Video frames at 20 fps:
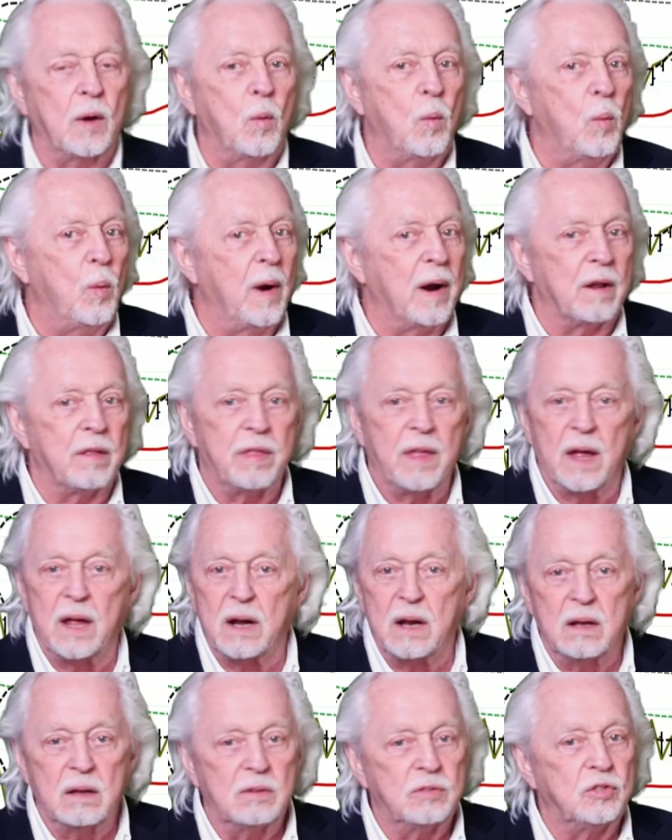Where that
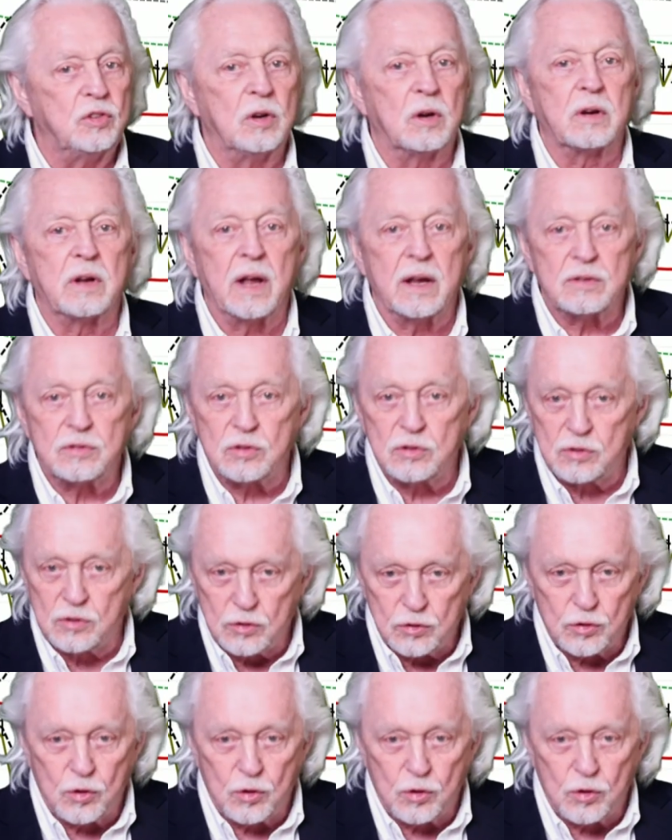is, your guess is as